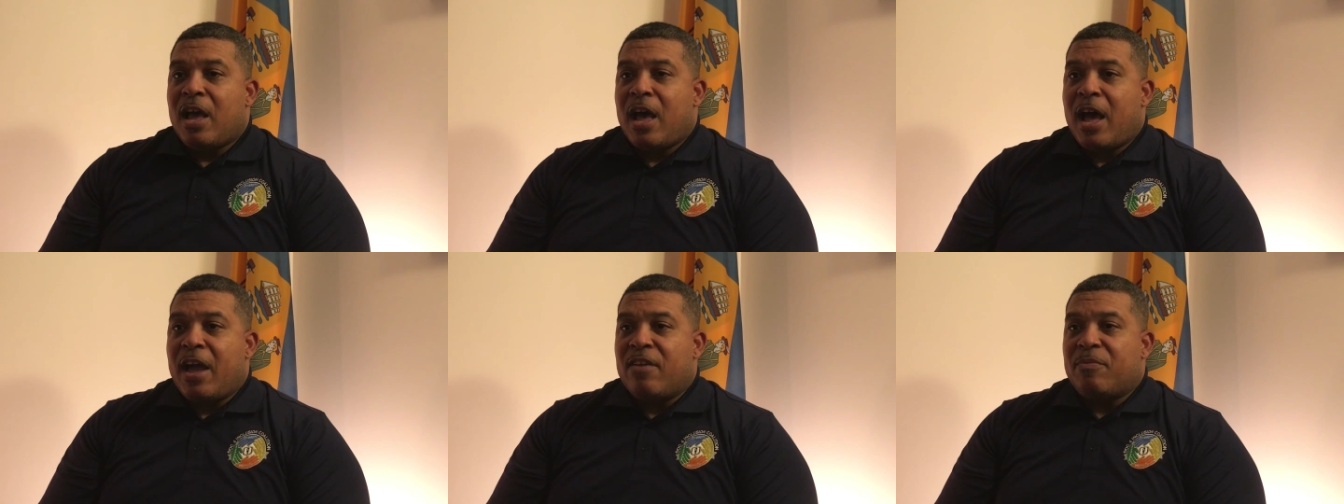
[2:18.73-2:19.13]

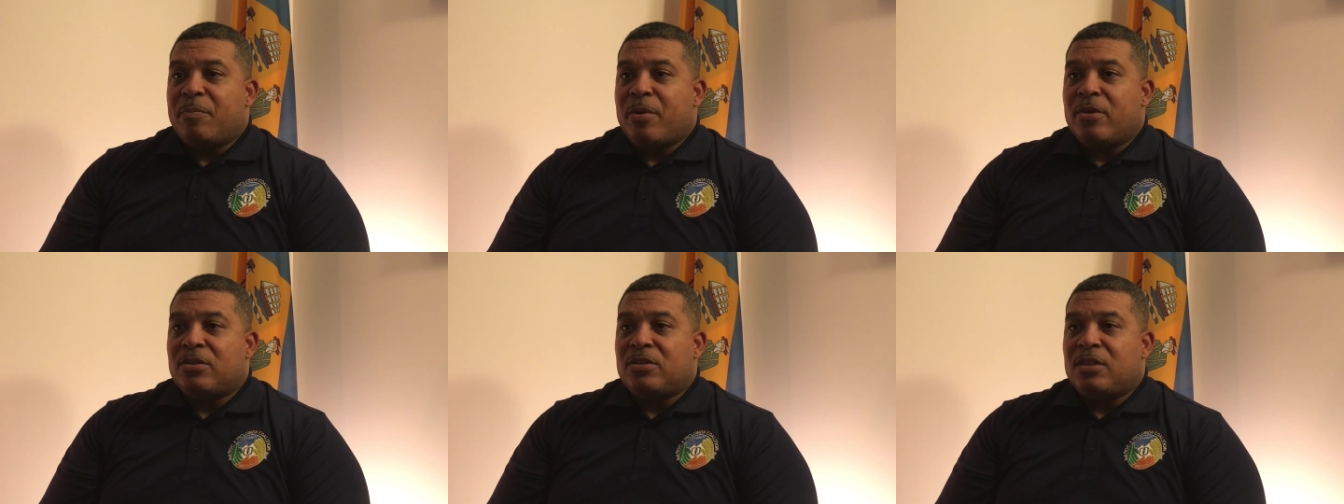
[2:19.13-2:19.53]
I have
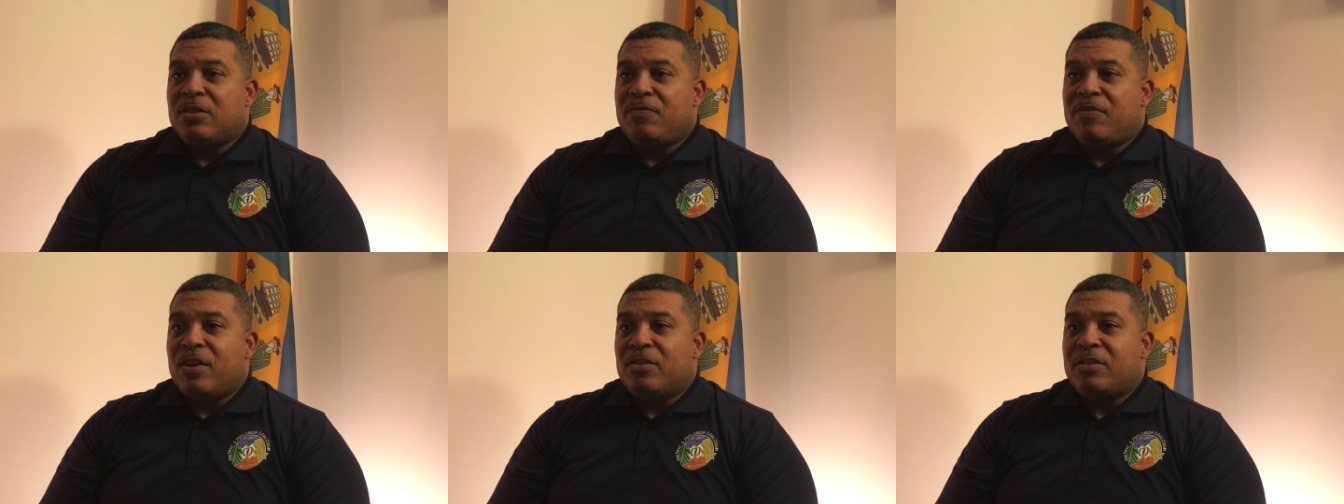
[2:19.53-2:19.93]
personally
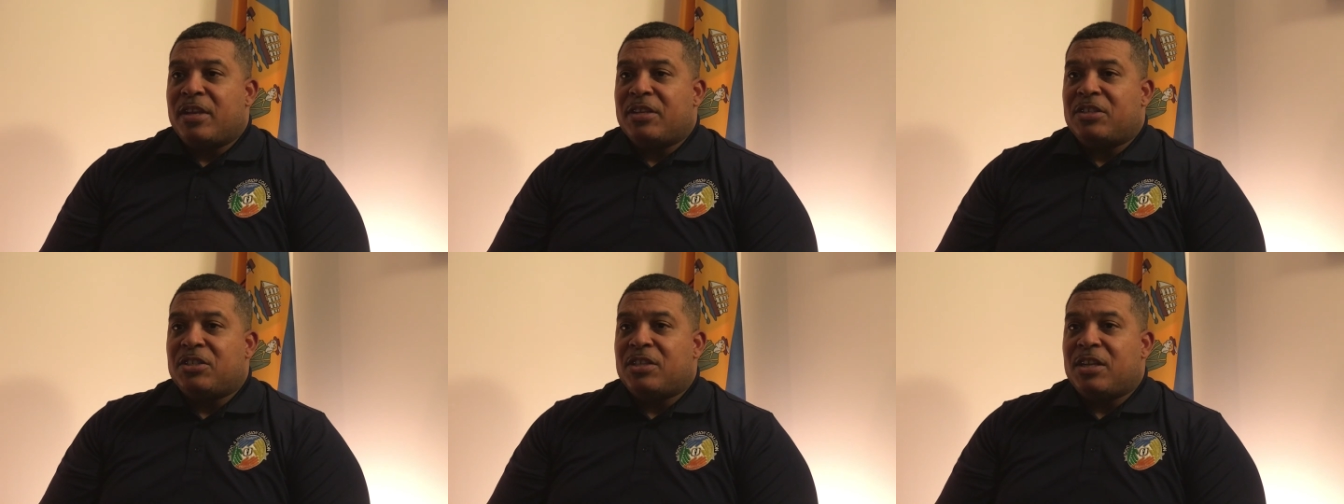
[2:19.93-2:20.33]
felt a
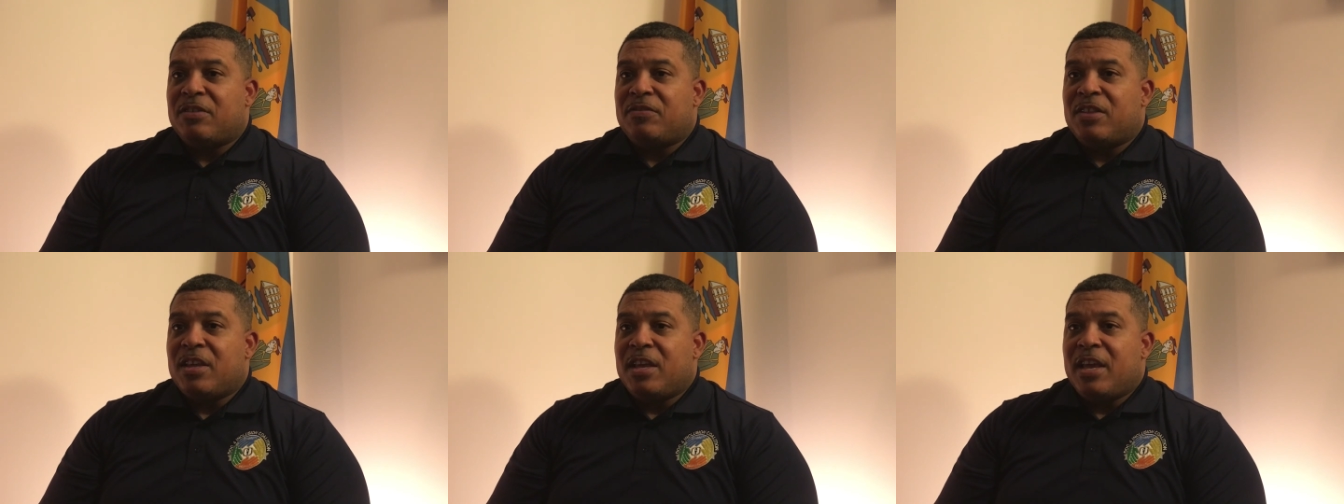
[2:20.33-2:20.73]
shift
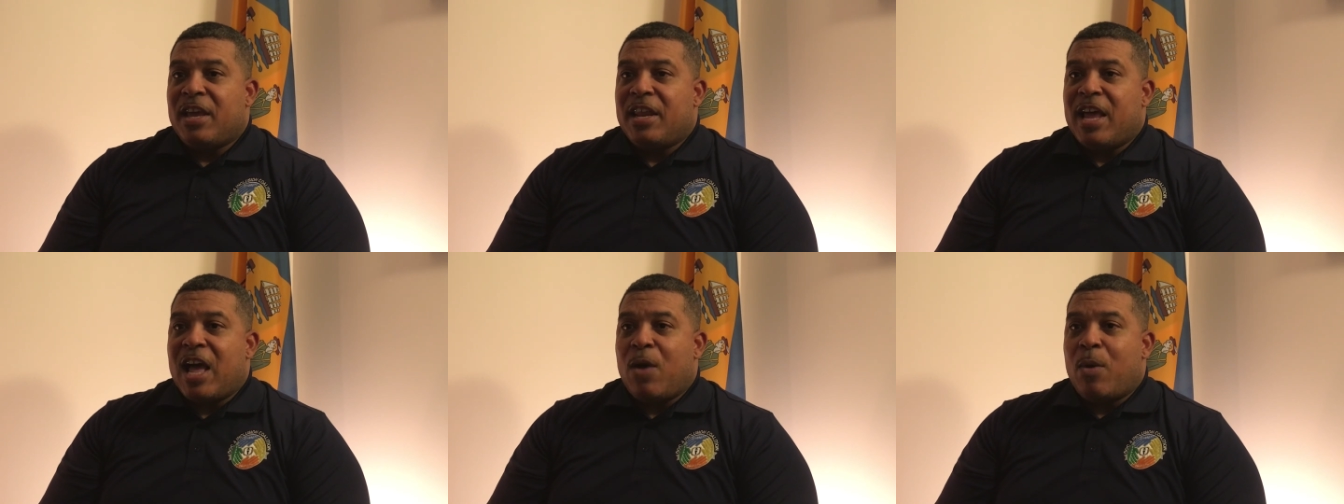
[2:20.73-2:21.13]

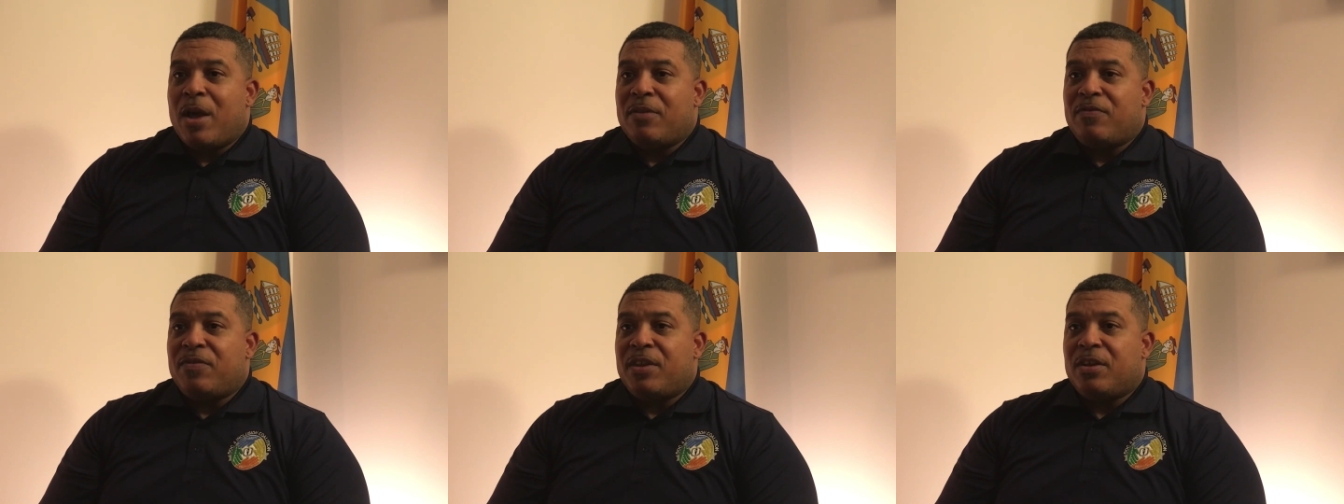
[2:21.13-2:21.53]
in how I
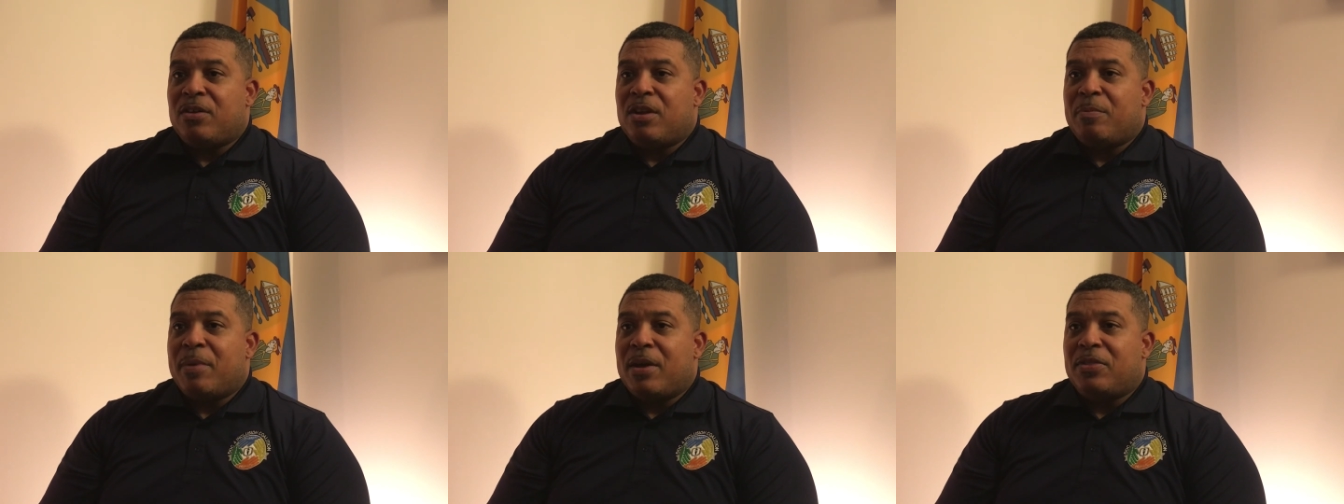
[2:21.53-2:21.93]
feel
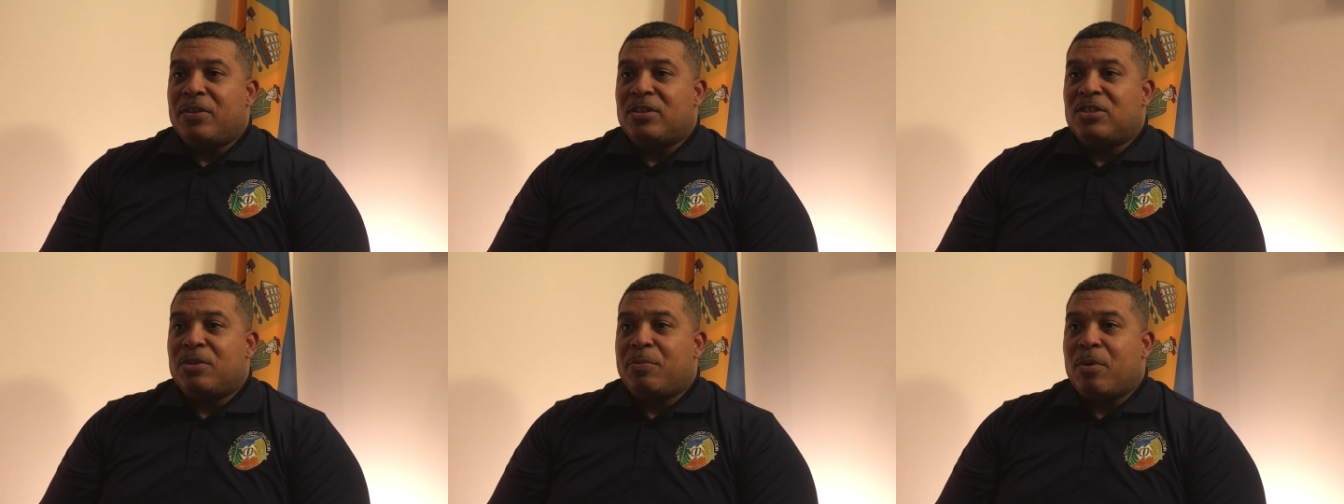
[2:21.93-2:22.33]
about
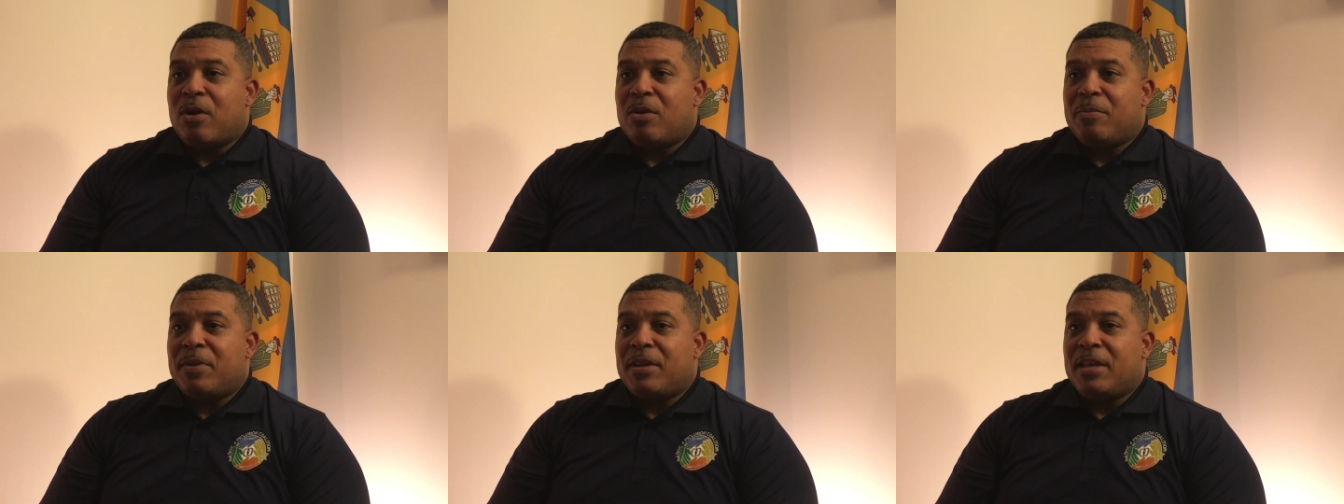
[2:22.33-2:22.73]
this
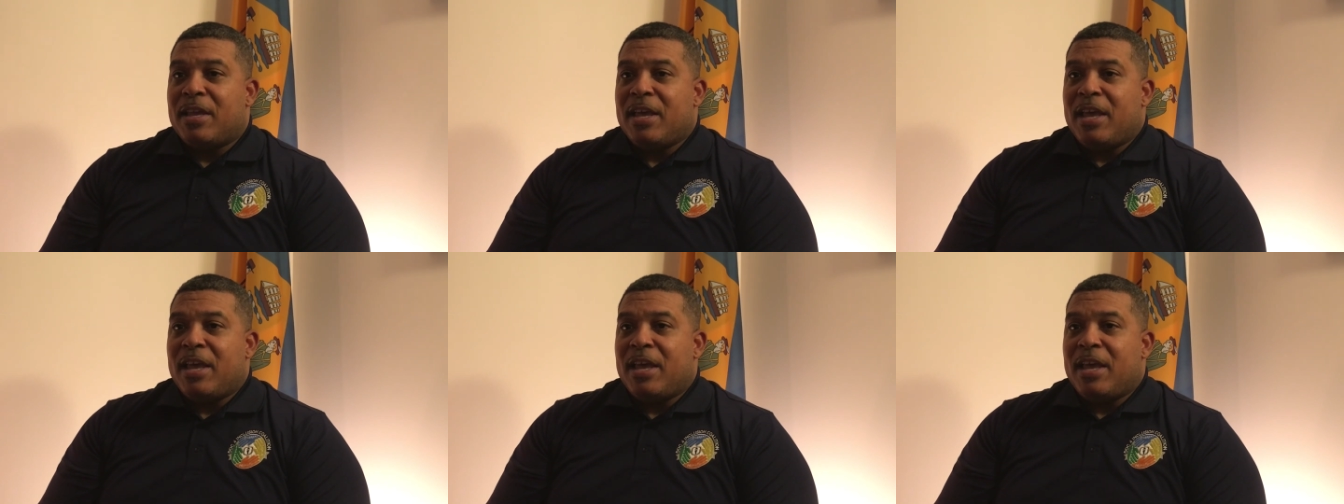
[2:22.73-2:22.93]
department,